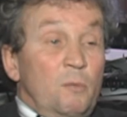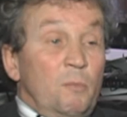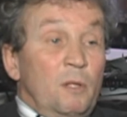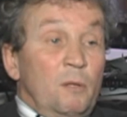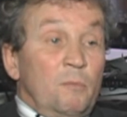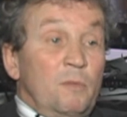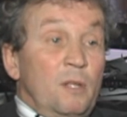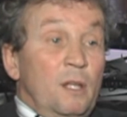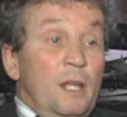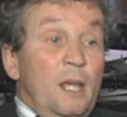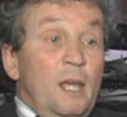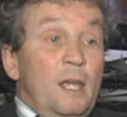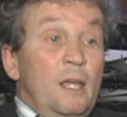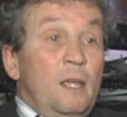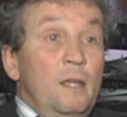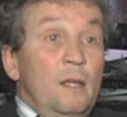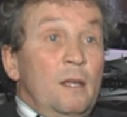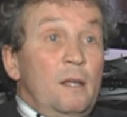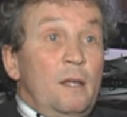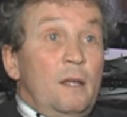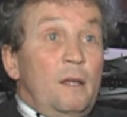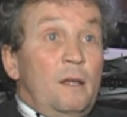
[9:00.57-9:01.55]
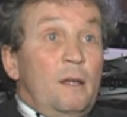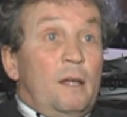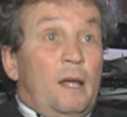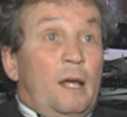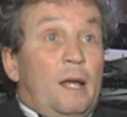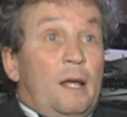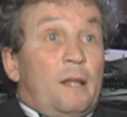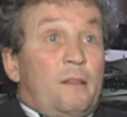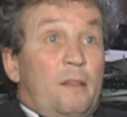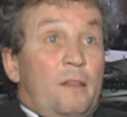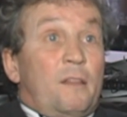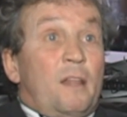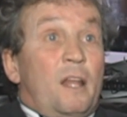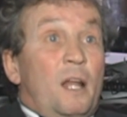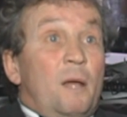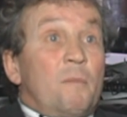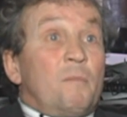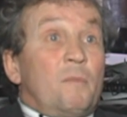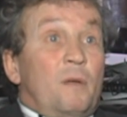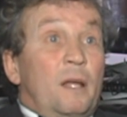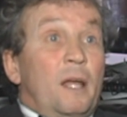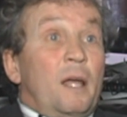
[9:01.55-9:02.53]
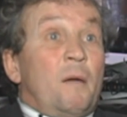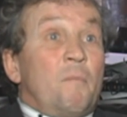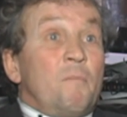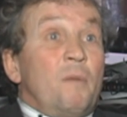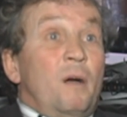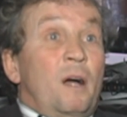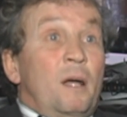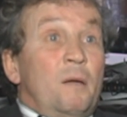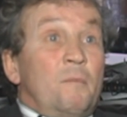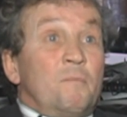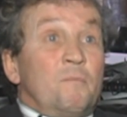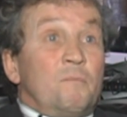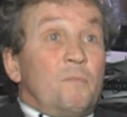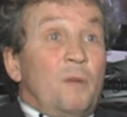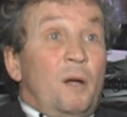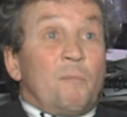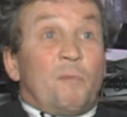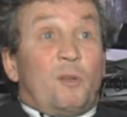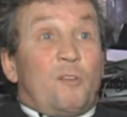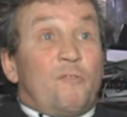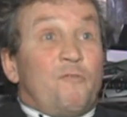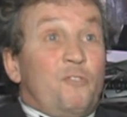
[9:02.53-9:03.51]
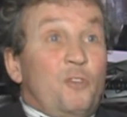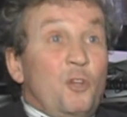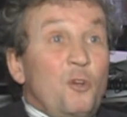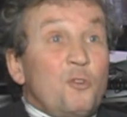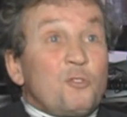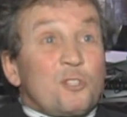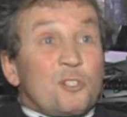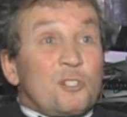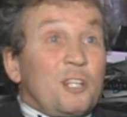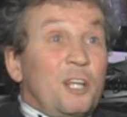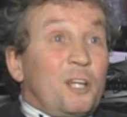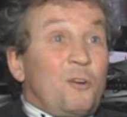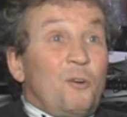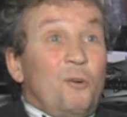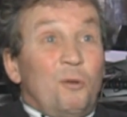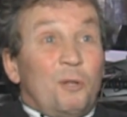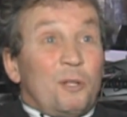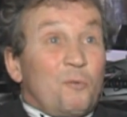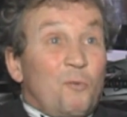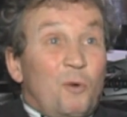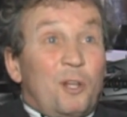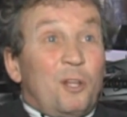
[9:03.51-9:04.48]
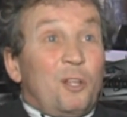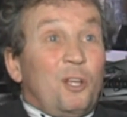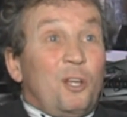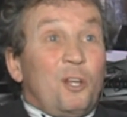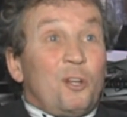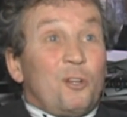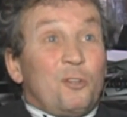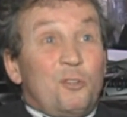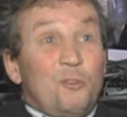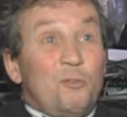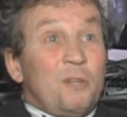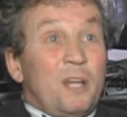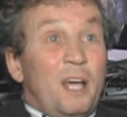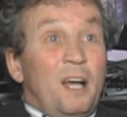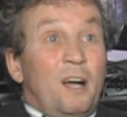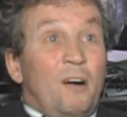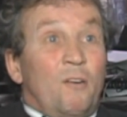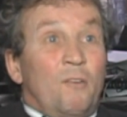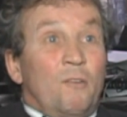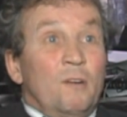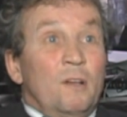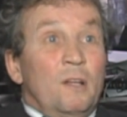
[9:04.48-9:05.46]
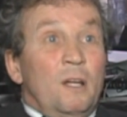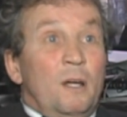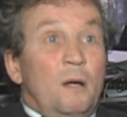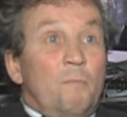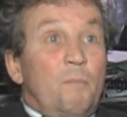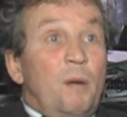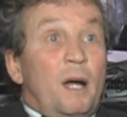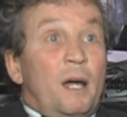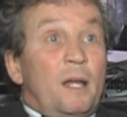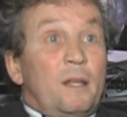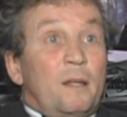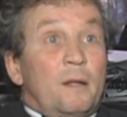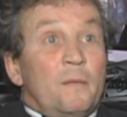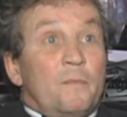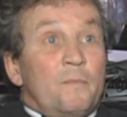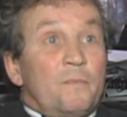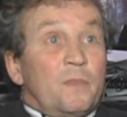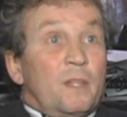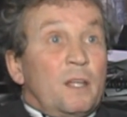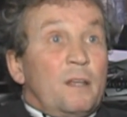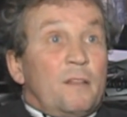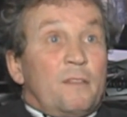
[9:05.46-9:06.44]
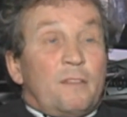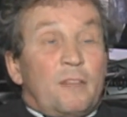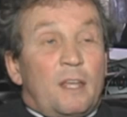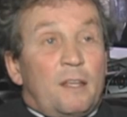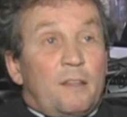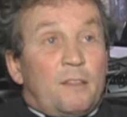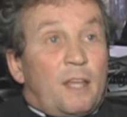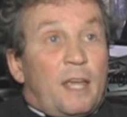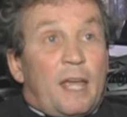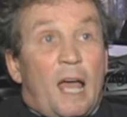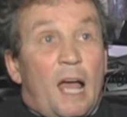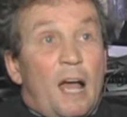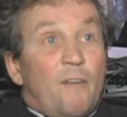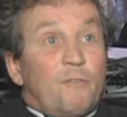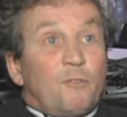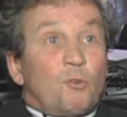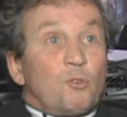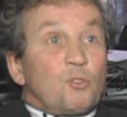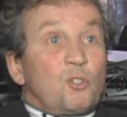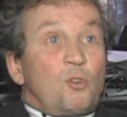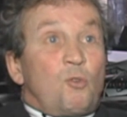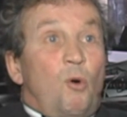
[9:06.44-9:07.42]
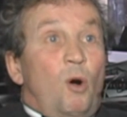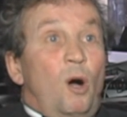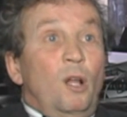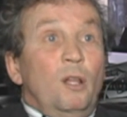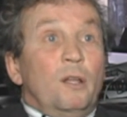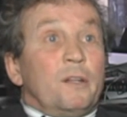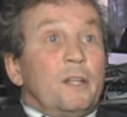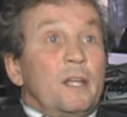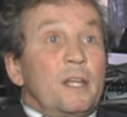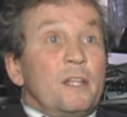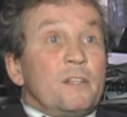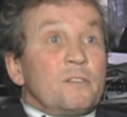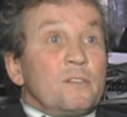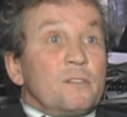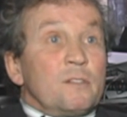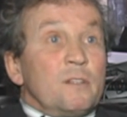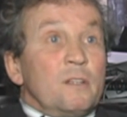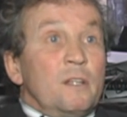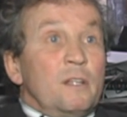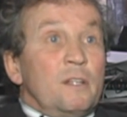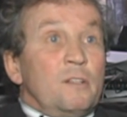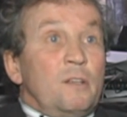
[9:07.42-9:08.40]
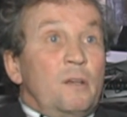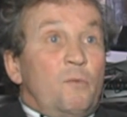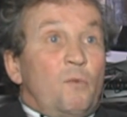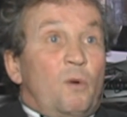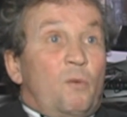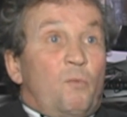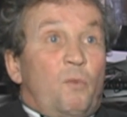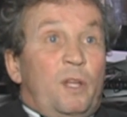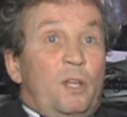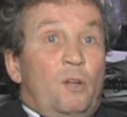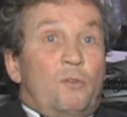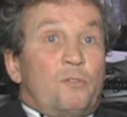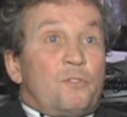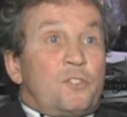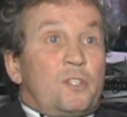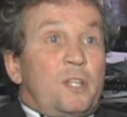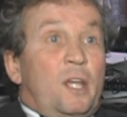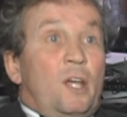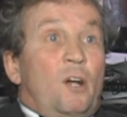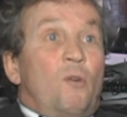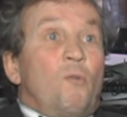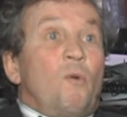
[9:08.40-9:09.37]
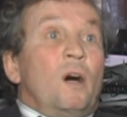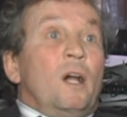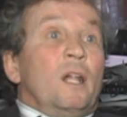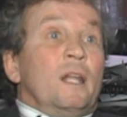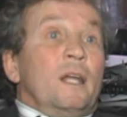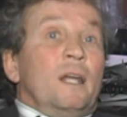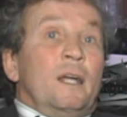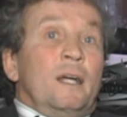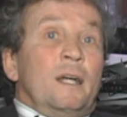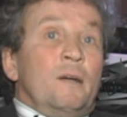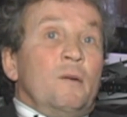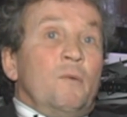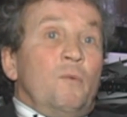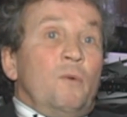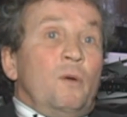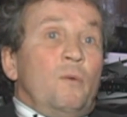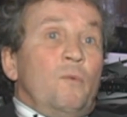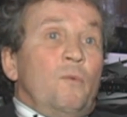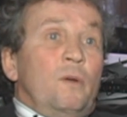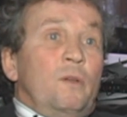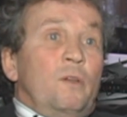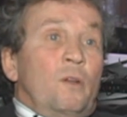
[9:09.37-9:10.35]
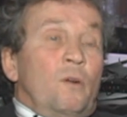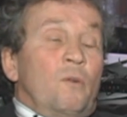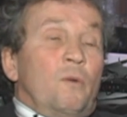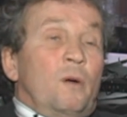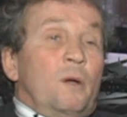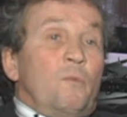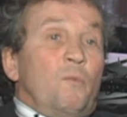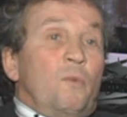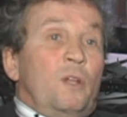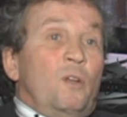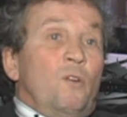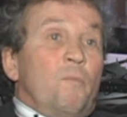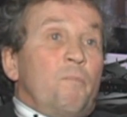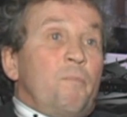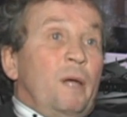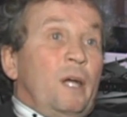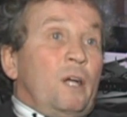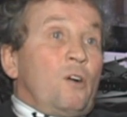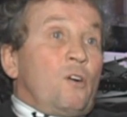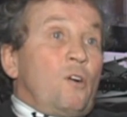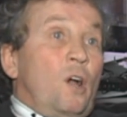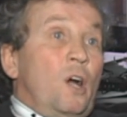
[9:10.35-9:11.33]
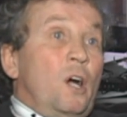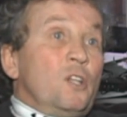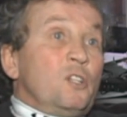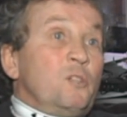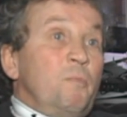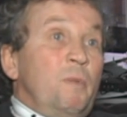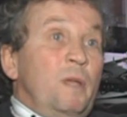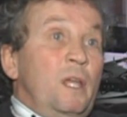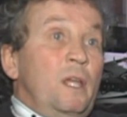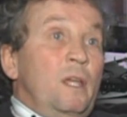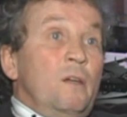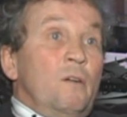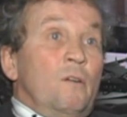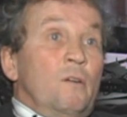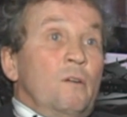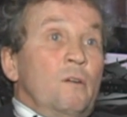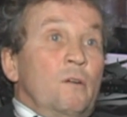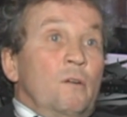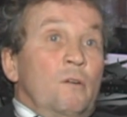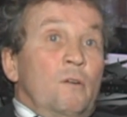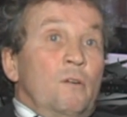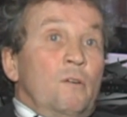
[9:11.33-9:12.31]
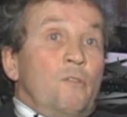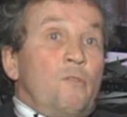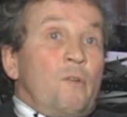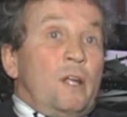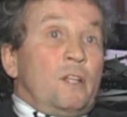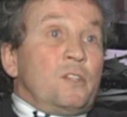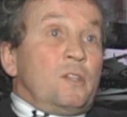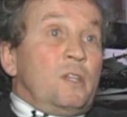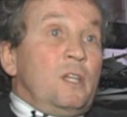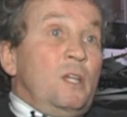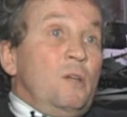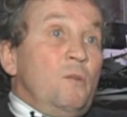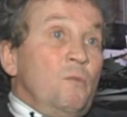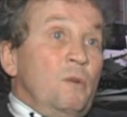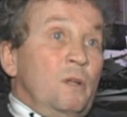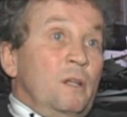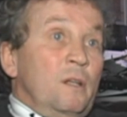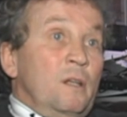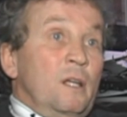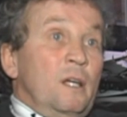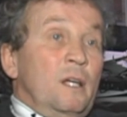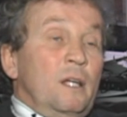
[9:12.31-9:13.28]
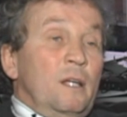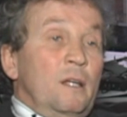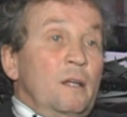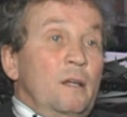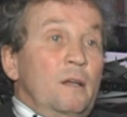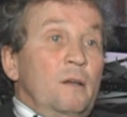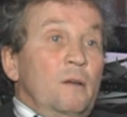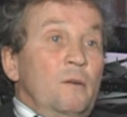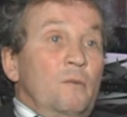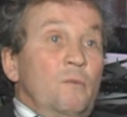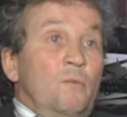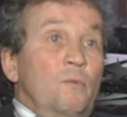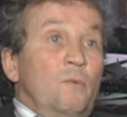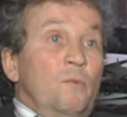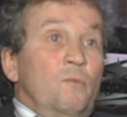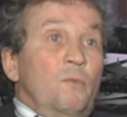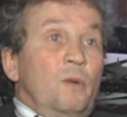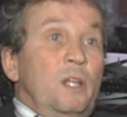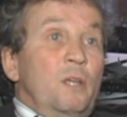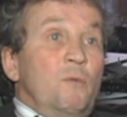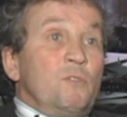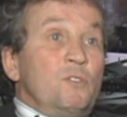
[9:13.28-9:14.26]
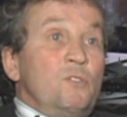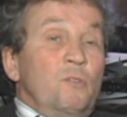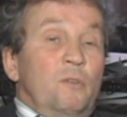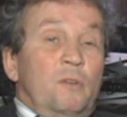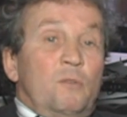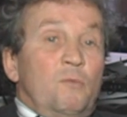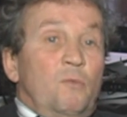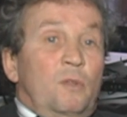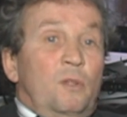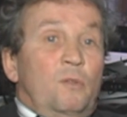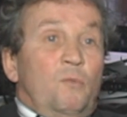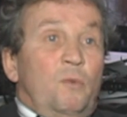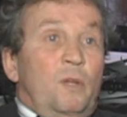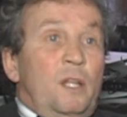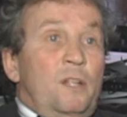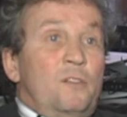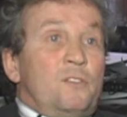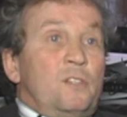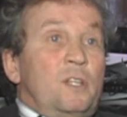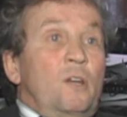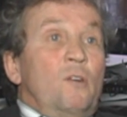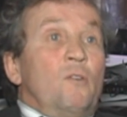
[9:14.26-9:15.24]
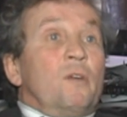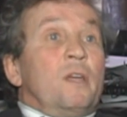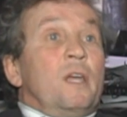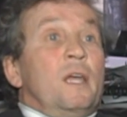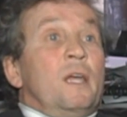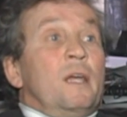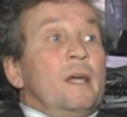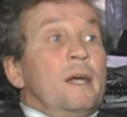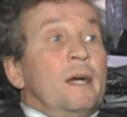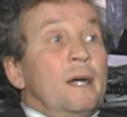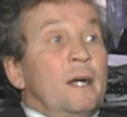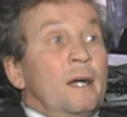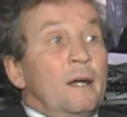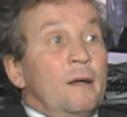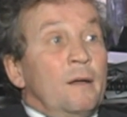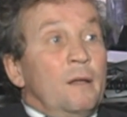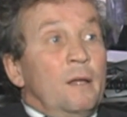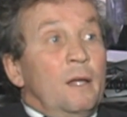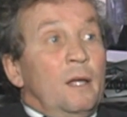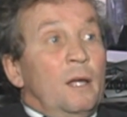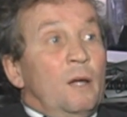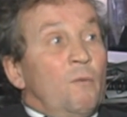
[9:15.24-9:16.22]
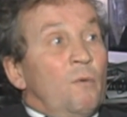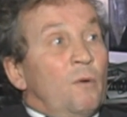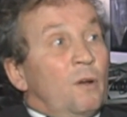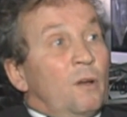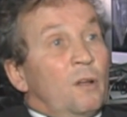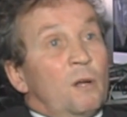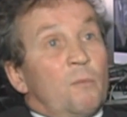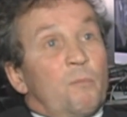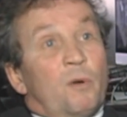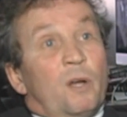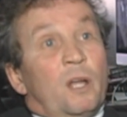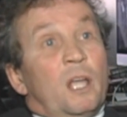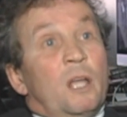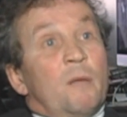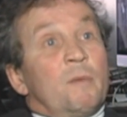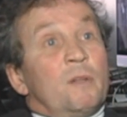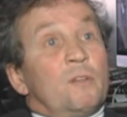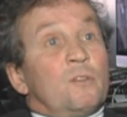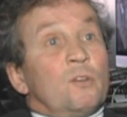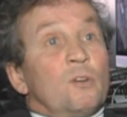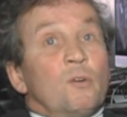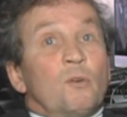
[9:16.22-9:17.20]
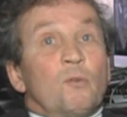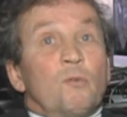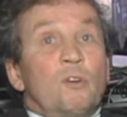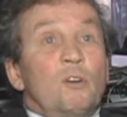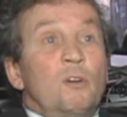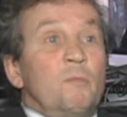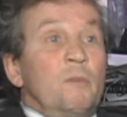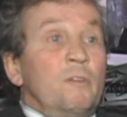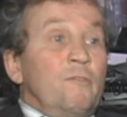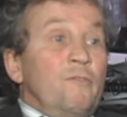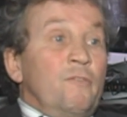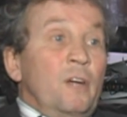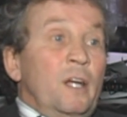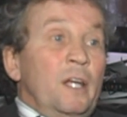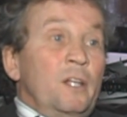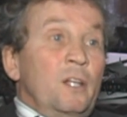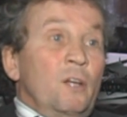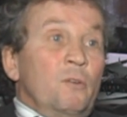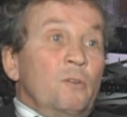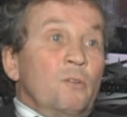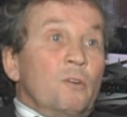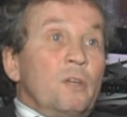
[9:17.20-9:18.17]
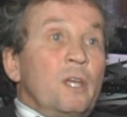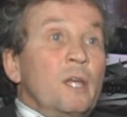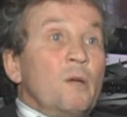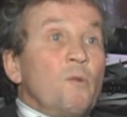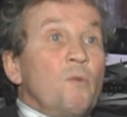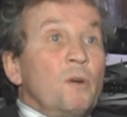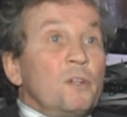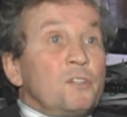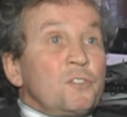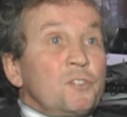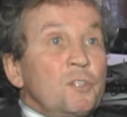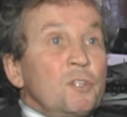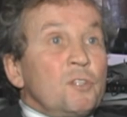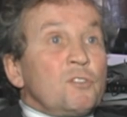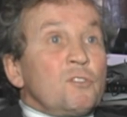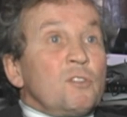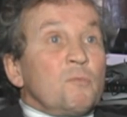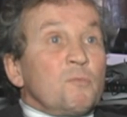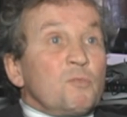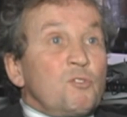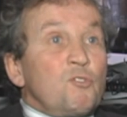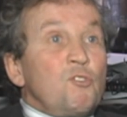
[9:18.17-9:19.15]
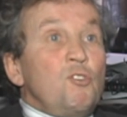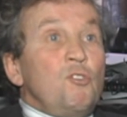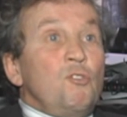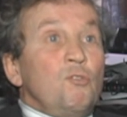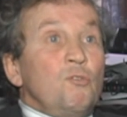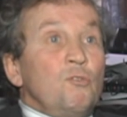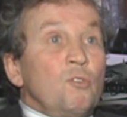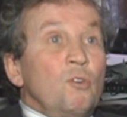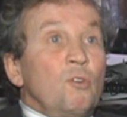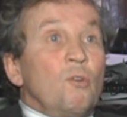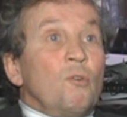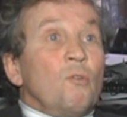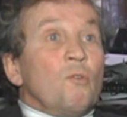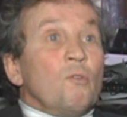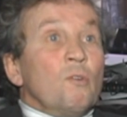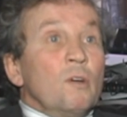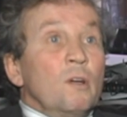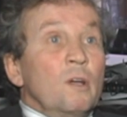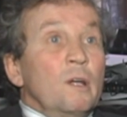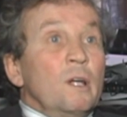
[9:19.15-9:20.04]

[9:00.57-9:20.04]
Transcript: some of them today, then I'm confused. It's like, holy, what are they going to do now? Yeah. But they have those qualities. We don't say, we don't pick Crosby or Gretzky when he was doing it. We didn't say, okay, we're going to bring him into a room and find out, okay, what systems do you know?